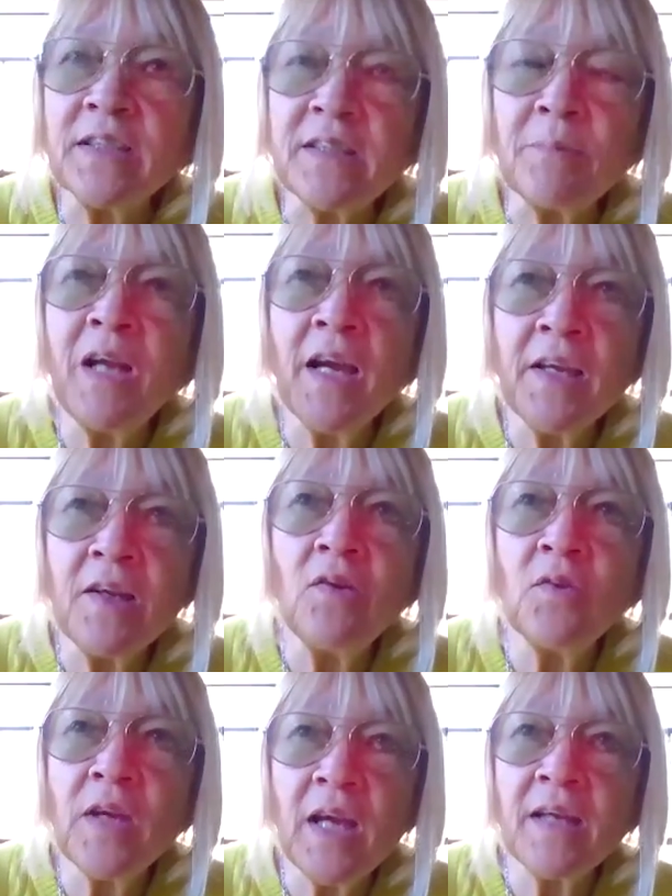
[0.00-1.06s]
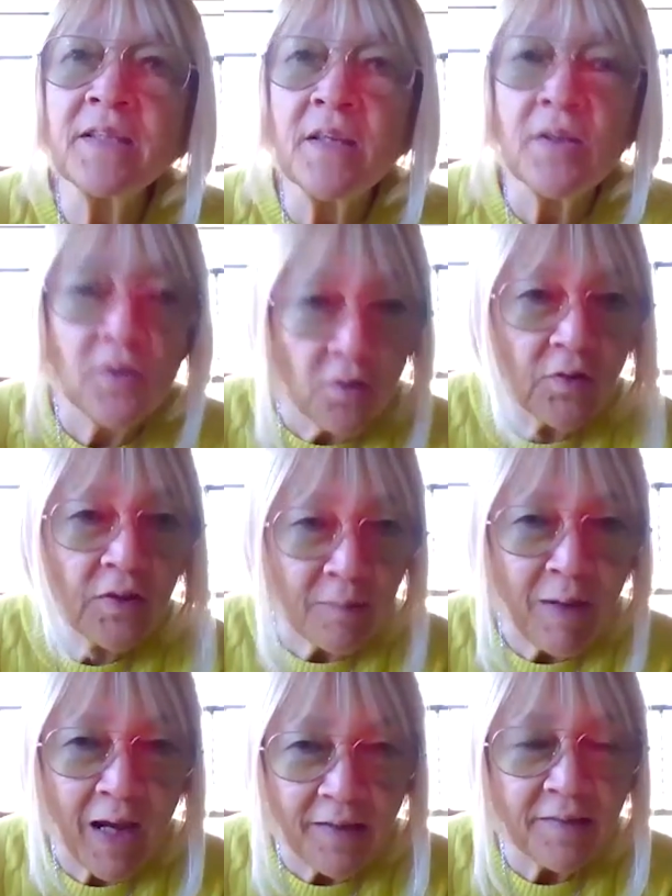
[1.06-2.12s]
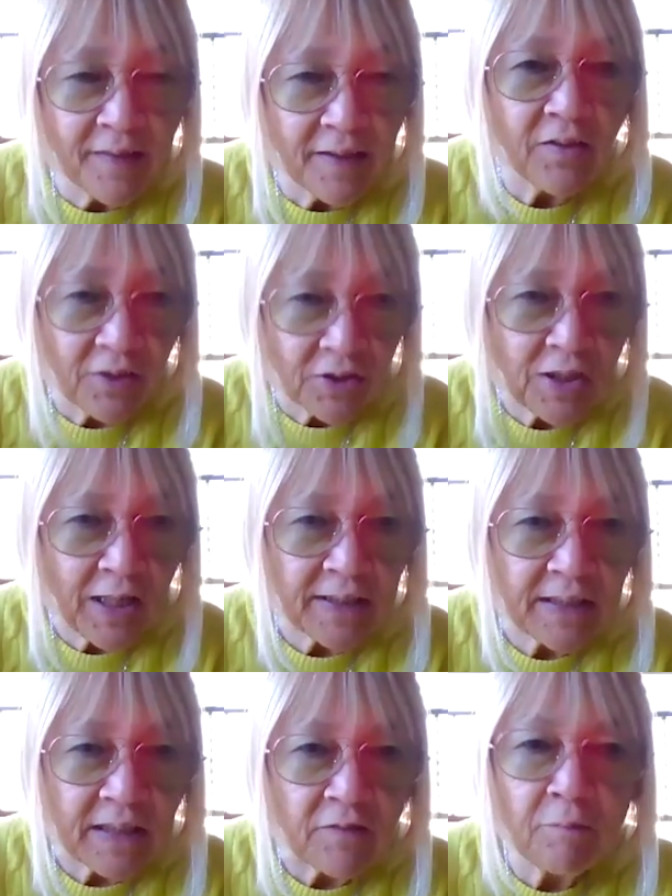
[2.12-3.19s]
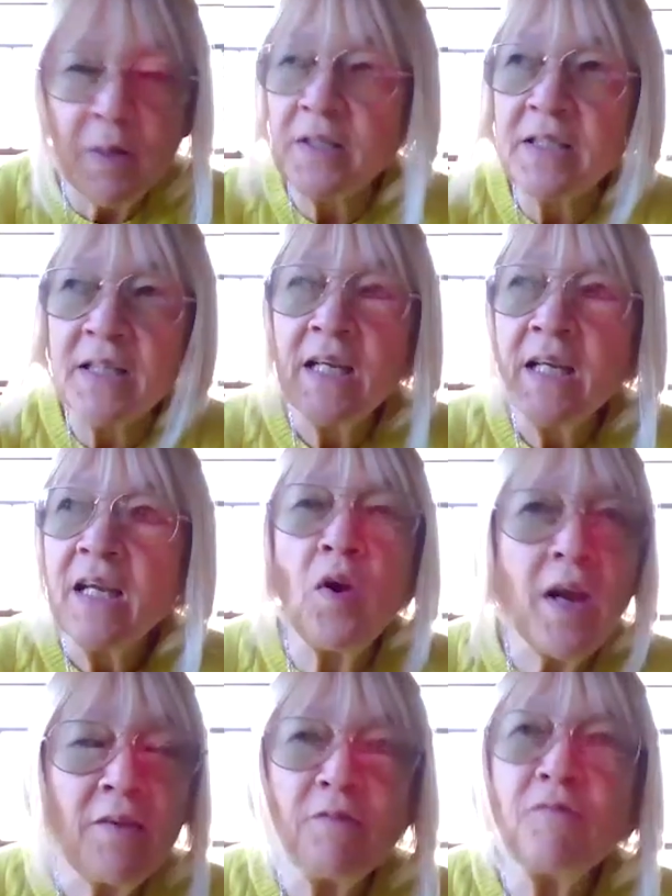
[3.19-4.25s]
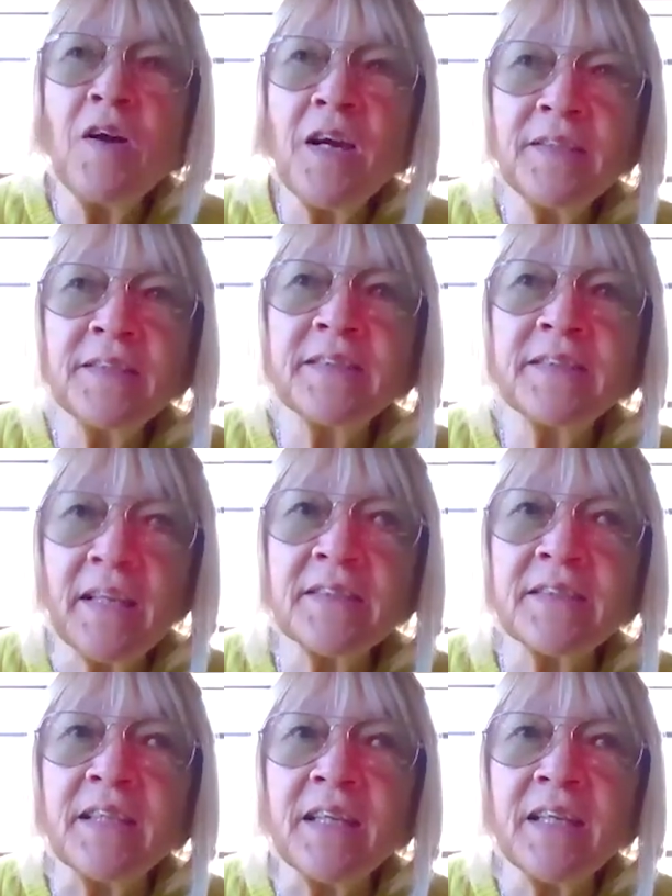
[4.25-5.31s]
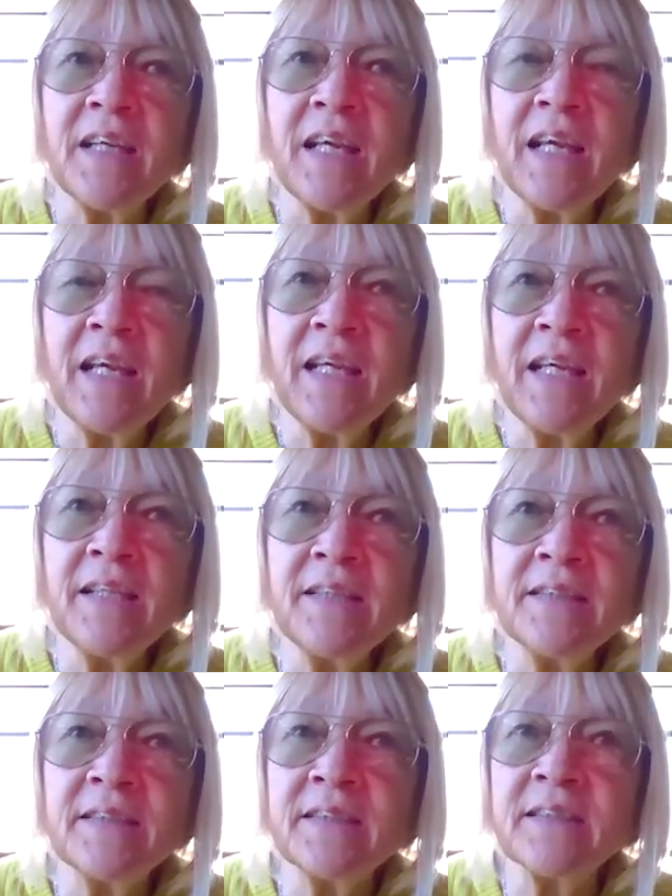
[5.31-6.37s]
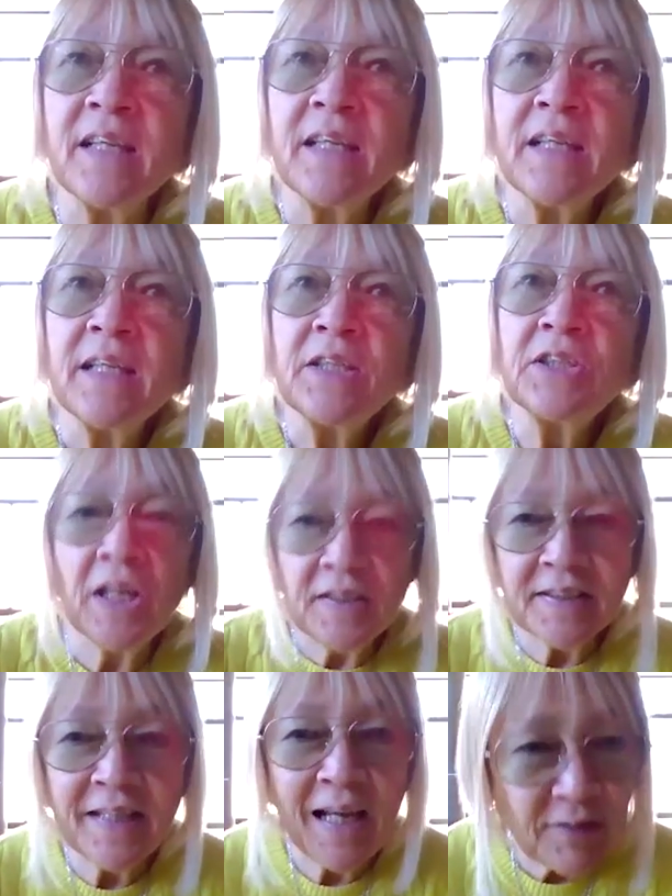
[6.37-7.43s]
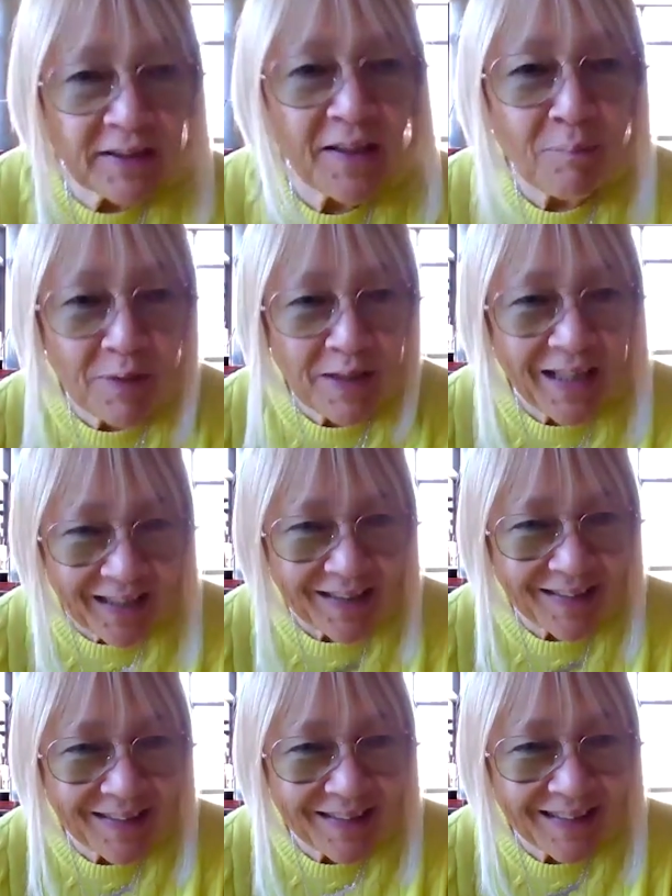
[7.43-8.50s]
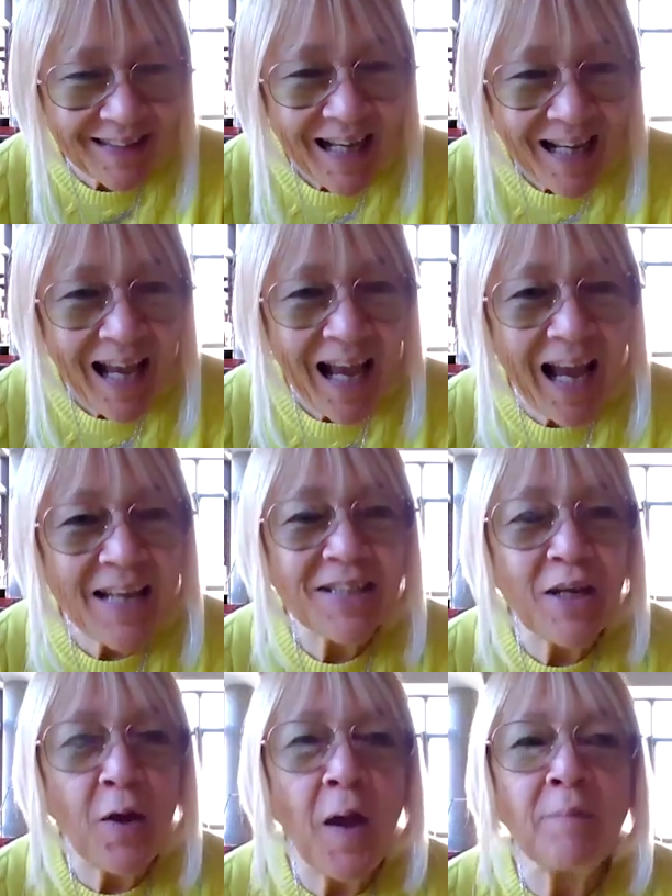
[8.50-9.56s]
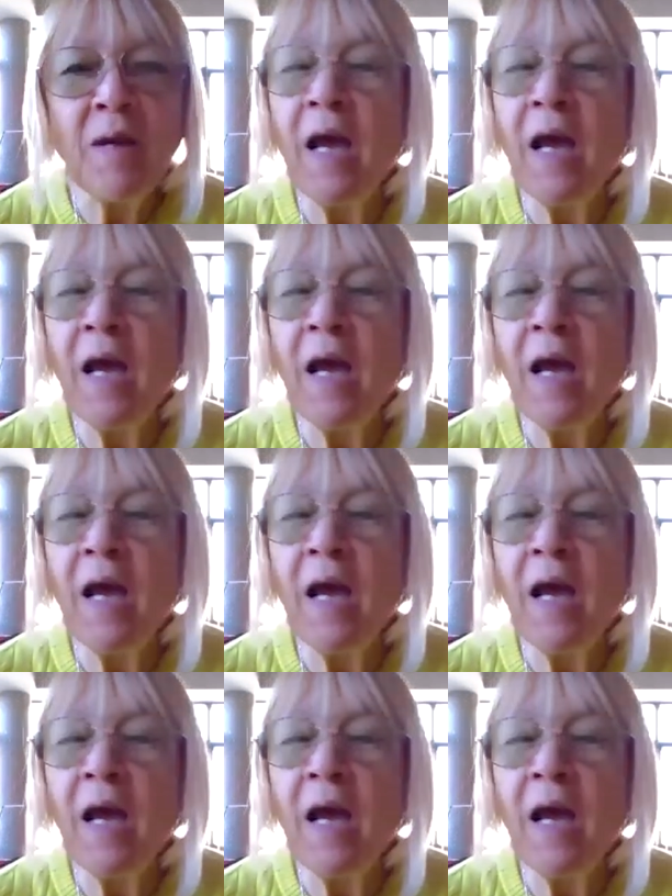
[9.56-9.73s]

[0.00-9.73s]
context. I mean, I can look at a good looking man and think you're attractive, but what I find sexy is just how somebody is. And